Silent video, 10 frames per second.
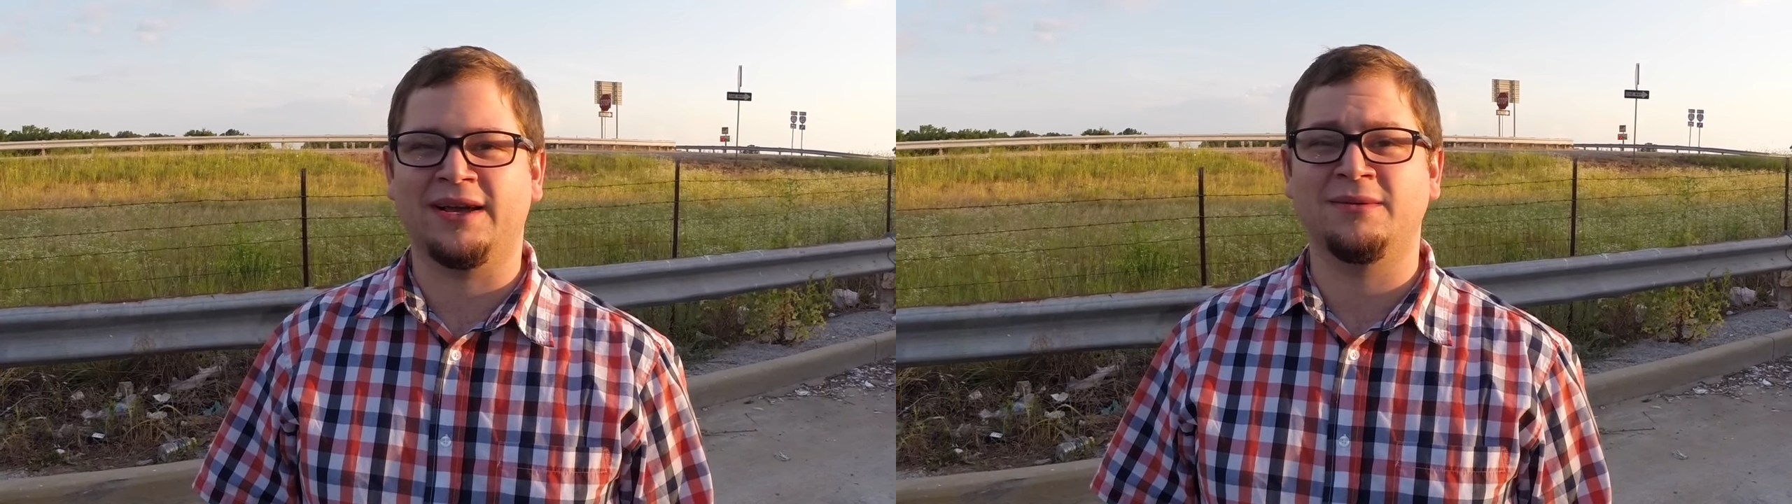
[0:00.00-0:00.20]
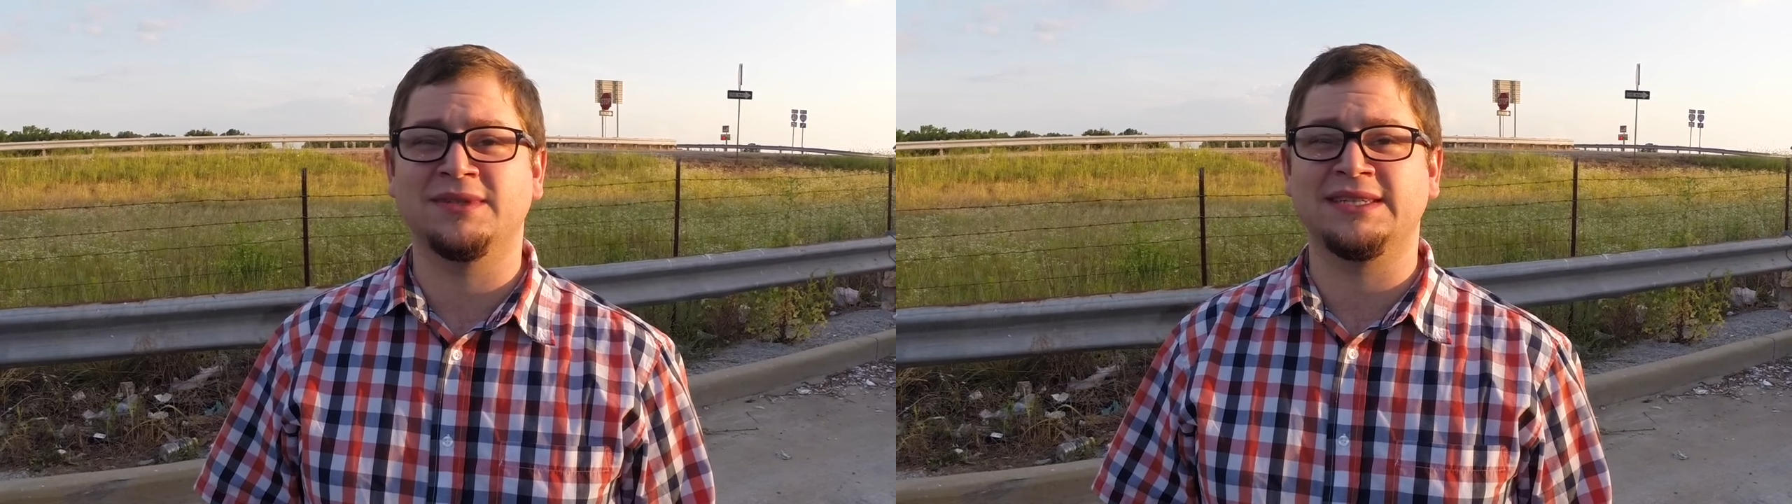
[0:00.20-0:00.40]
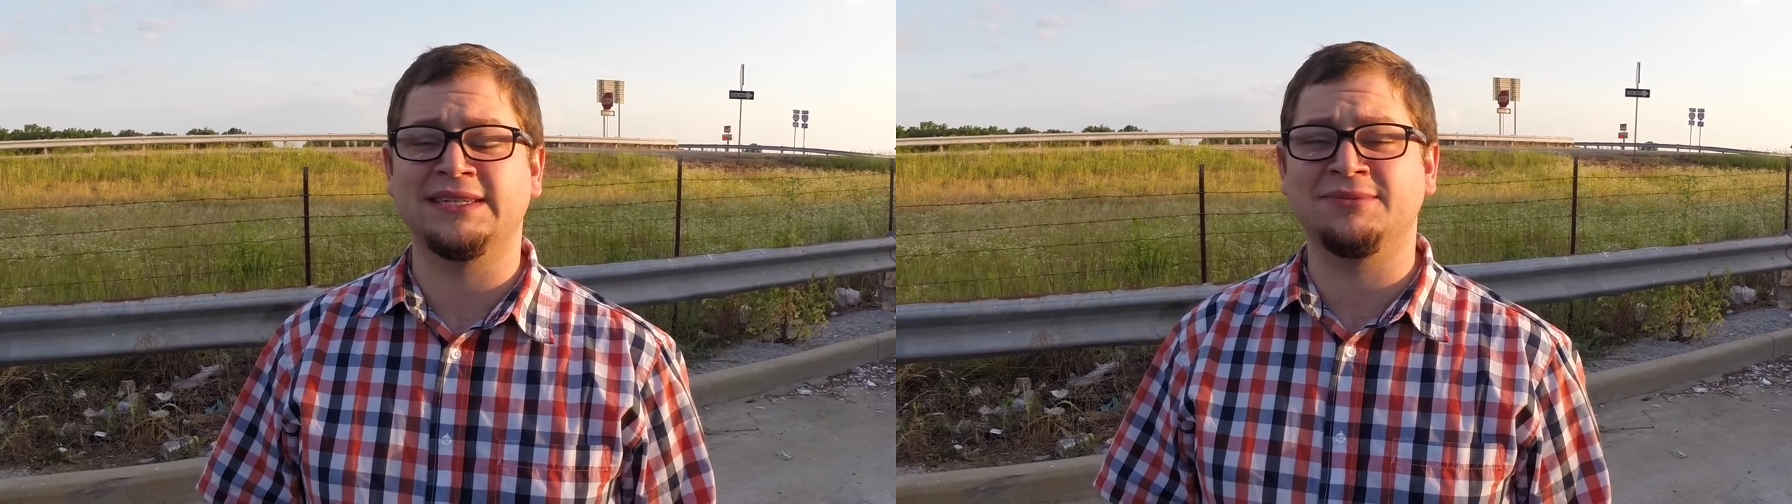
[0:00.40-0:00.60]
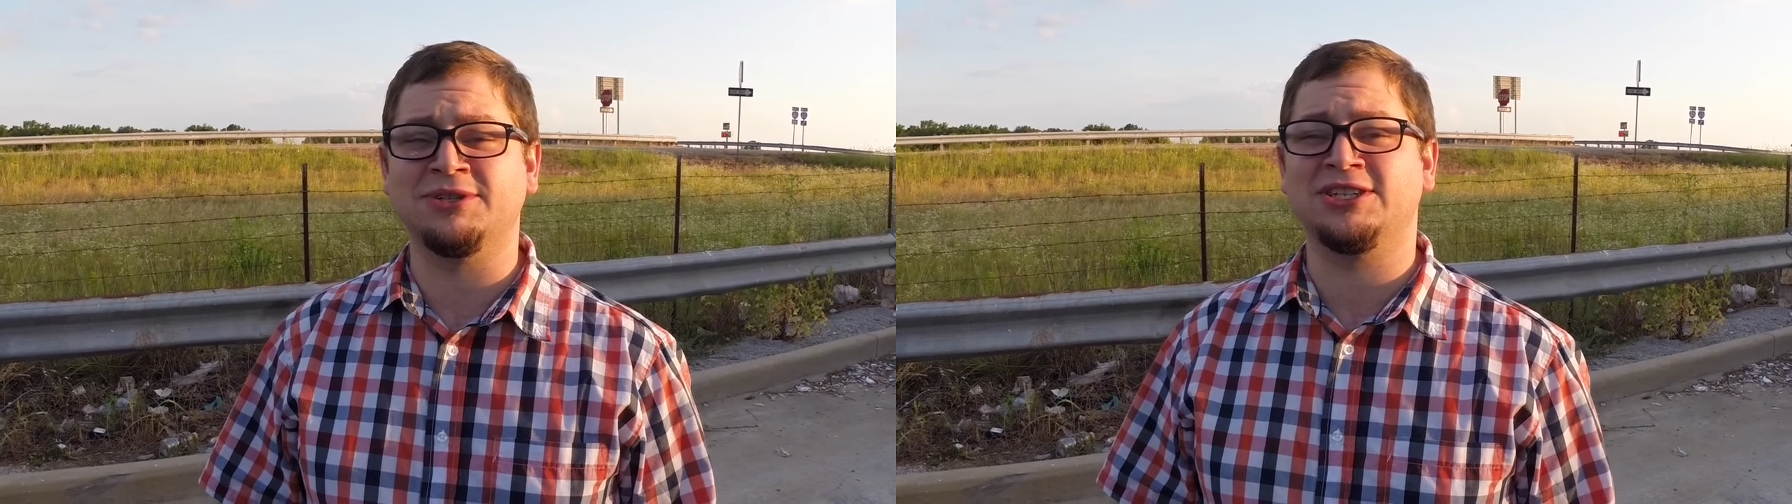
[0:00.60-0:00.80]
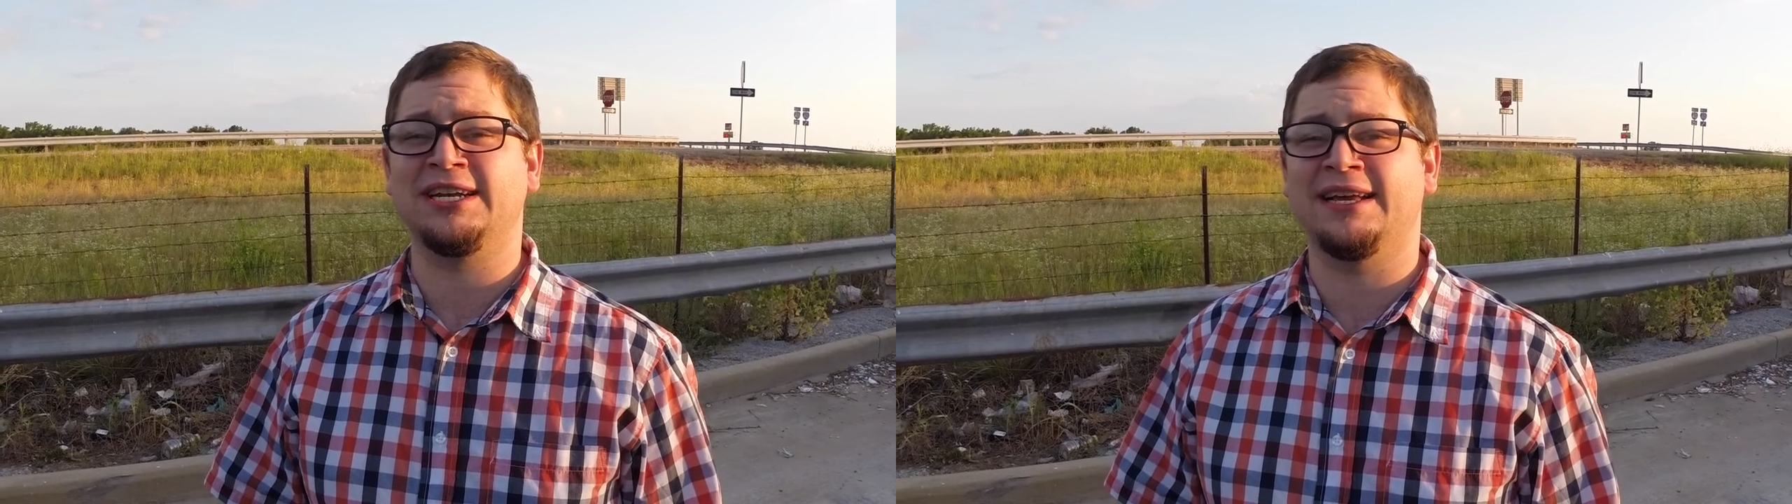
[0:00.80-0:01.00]
comes to his
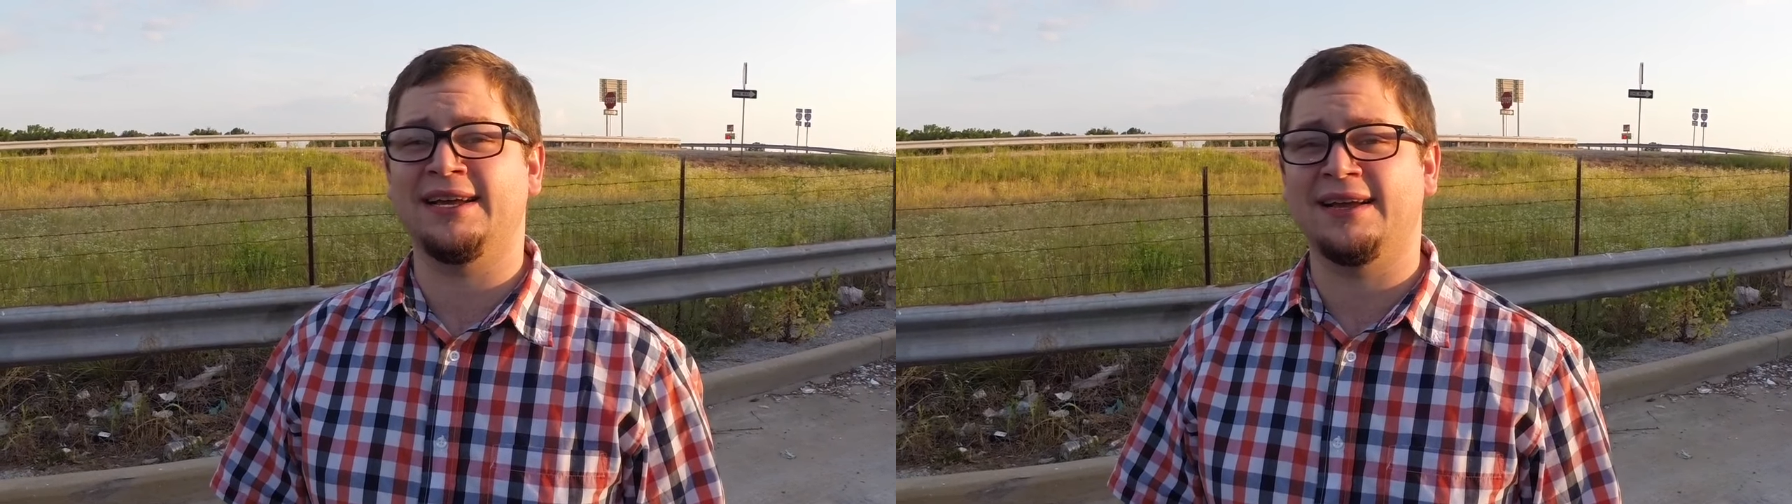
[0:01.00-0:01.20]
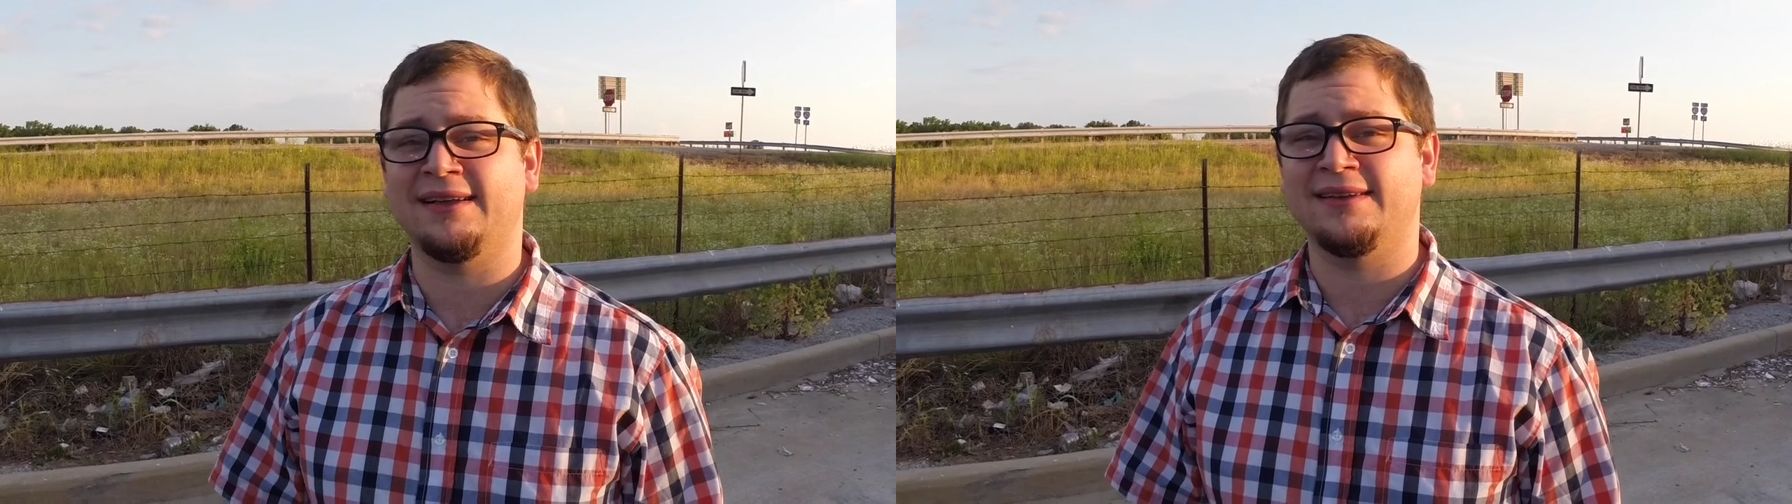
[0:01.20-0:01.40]
machining,